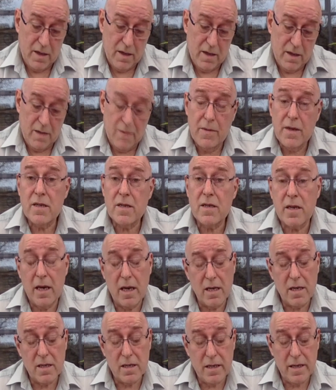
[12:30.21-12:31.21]
and Miss
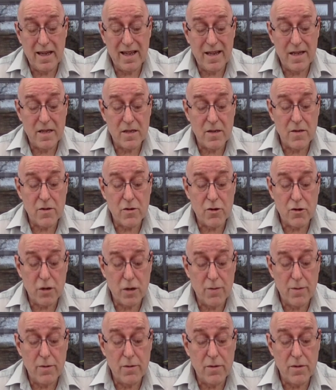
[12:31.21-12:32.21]
Kingsley is a
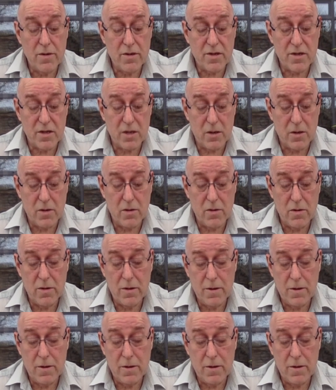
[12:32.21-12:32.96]
troubled soul,